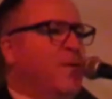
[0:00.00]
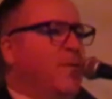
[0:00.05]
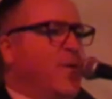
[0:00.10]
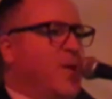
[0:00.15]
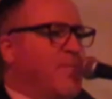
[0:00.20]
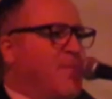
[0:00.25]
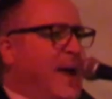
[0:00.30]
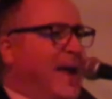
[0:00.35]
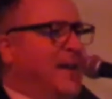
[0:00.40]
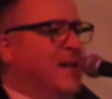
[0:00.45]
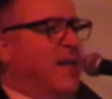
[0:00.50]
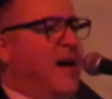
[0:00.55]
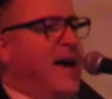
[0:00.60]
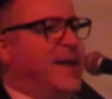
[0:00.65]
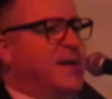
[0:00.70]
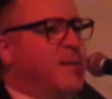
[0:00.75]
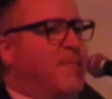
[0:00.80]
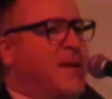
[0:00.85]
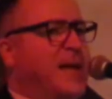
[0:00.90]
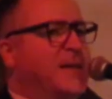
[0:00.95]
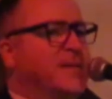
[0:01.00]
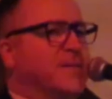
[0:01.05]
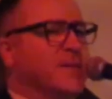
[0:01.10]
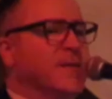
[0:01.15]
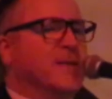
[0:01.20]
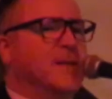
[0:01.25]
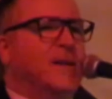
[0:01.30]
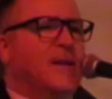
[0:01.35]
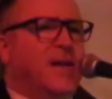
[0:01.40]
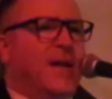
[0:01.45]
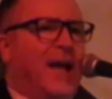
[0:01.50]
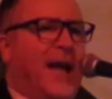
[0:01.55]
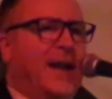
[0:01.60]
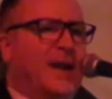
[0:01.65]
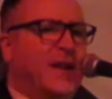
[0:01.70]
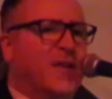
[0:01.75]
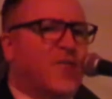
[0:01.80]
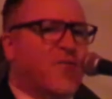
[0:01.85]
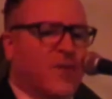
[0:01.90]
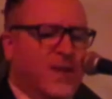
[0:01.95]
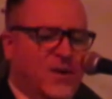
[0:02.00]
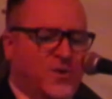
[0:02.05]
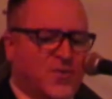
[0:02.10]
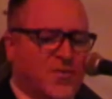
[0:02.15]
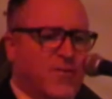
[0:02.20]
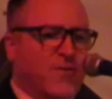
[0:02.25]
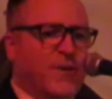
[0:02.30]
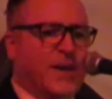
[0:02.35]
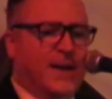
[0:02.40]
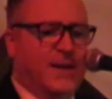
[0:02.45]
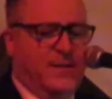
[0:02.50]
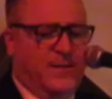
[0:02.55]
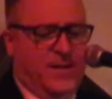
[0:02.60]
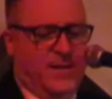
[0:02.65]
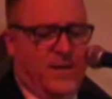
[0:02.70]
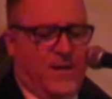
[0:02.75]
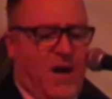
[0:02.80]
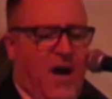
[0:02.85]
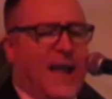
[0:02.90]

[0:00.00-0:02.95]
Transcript: with a pen light and a pencil and literally drawing